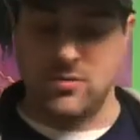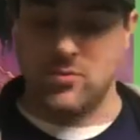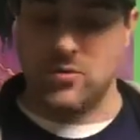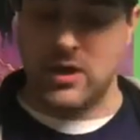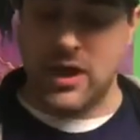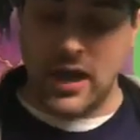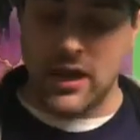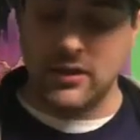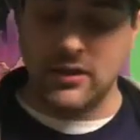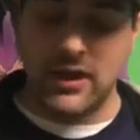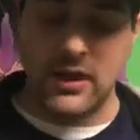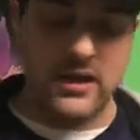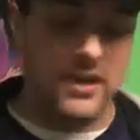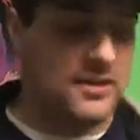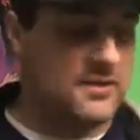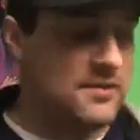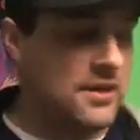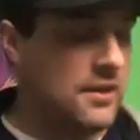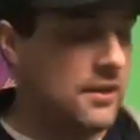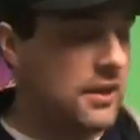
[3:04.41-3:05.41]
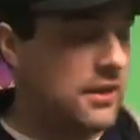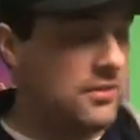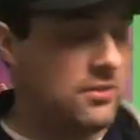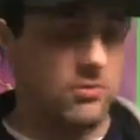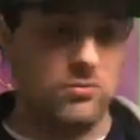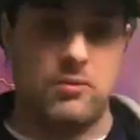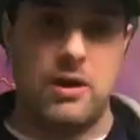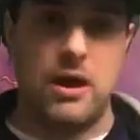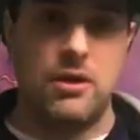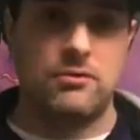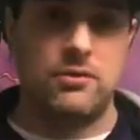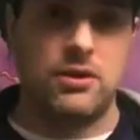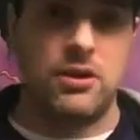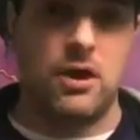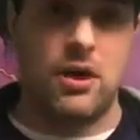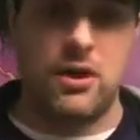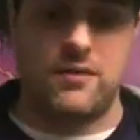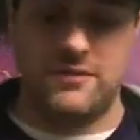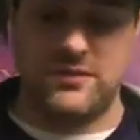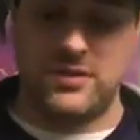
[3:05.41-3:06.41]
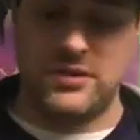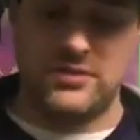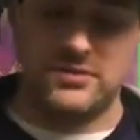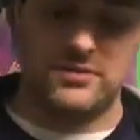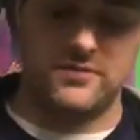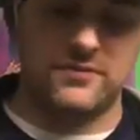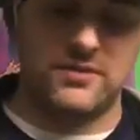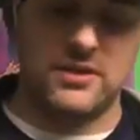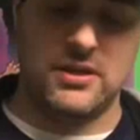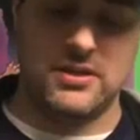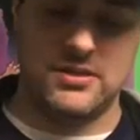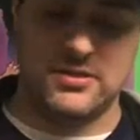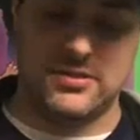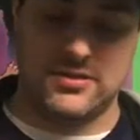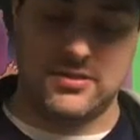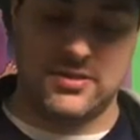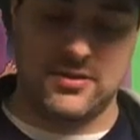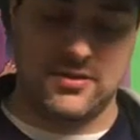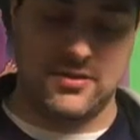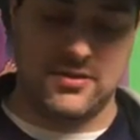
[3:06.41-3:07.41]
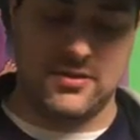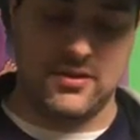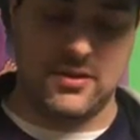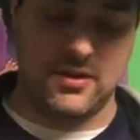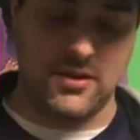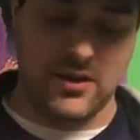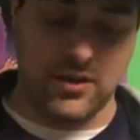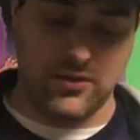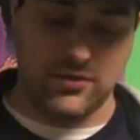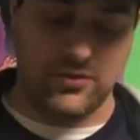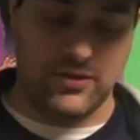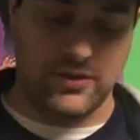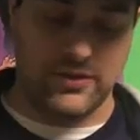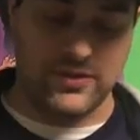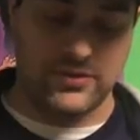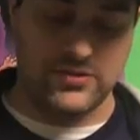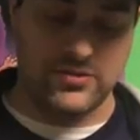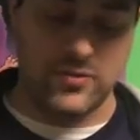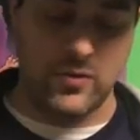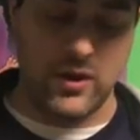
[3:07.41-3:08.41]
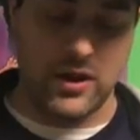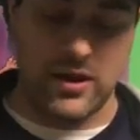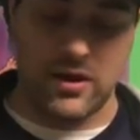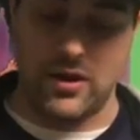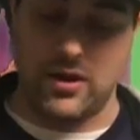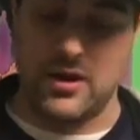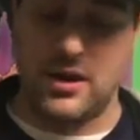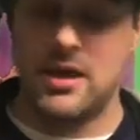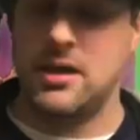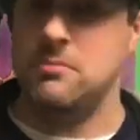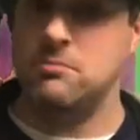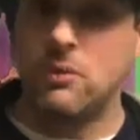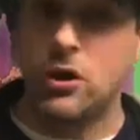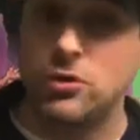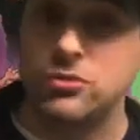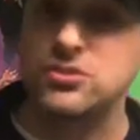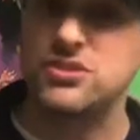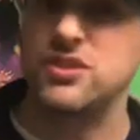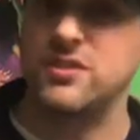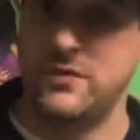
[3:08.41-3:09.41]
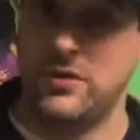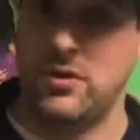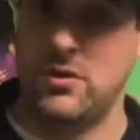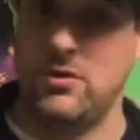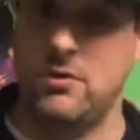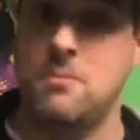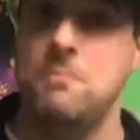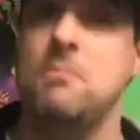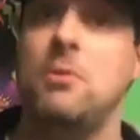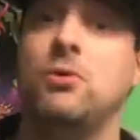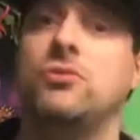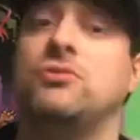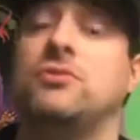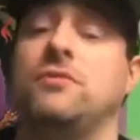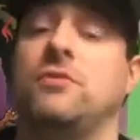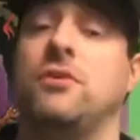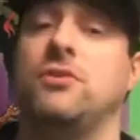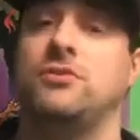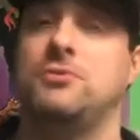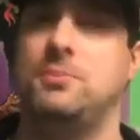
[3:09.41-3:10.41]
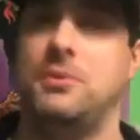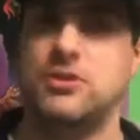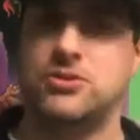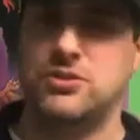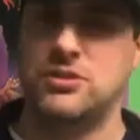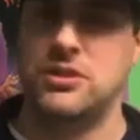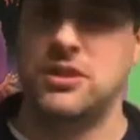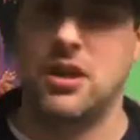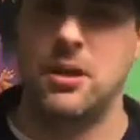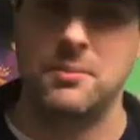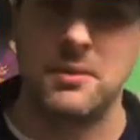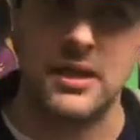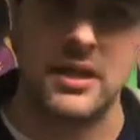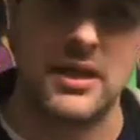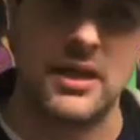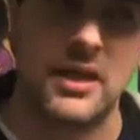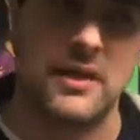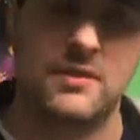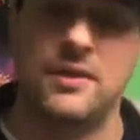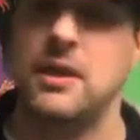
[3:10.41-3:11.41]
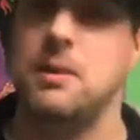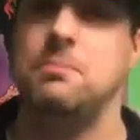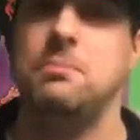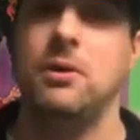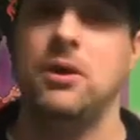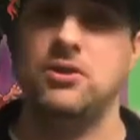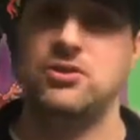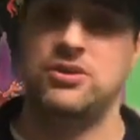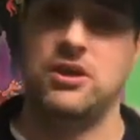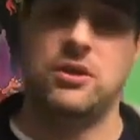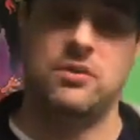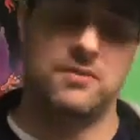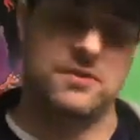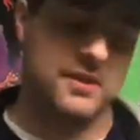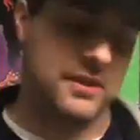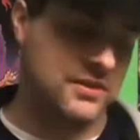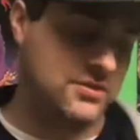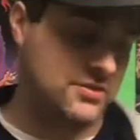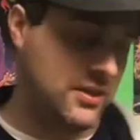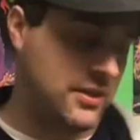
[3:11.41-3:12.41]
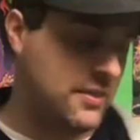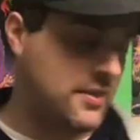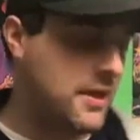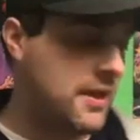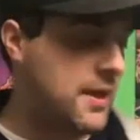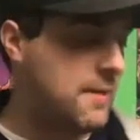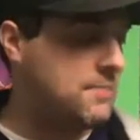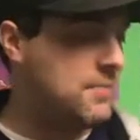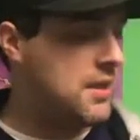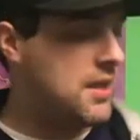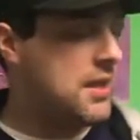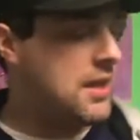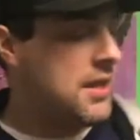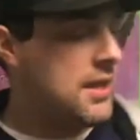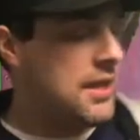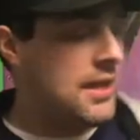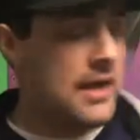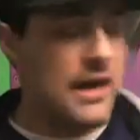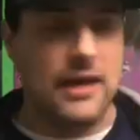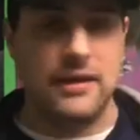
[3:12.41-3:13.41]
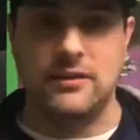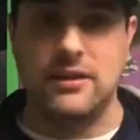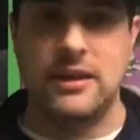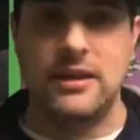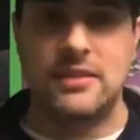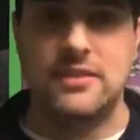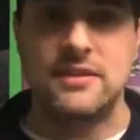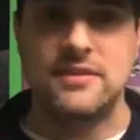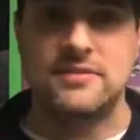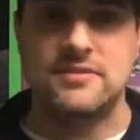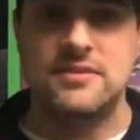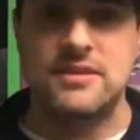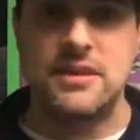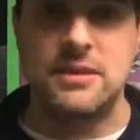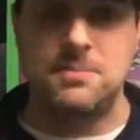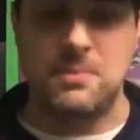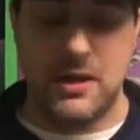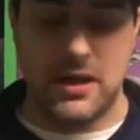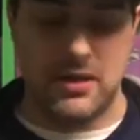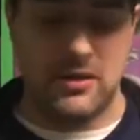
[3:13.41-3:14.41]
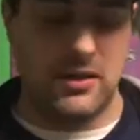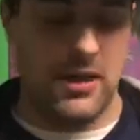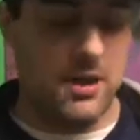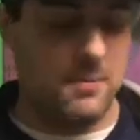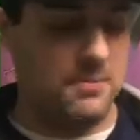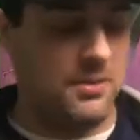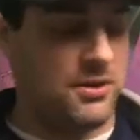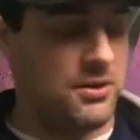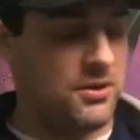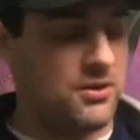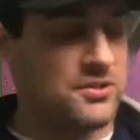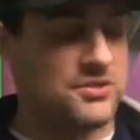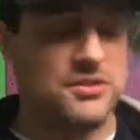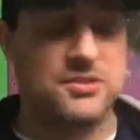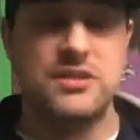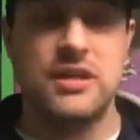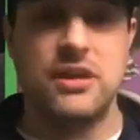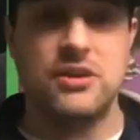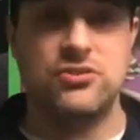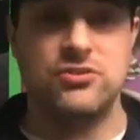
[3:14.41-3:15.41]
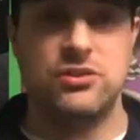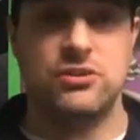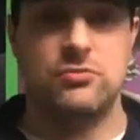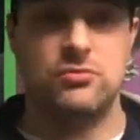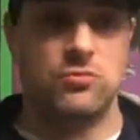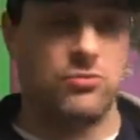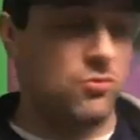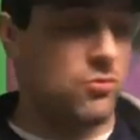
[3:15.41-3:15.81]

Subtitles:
What I like is I like the rounded offness of this, other than the square, and most of all, especially coming in on like Punch-Out and things like that, I like this D-pad a lot better because it's actually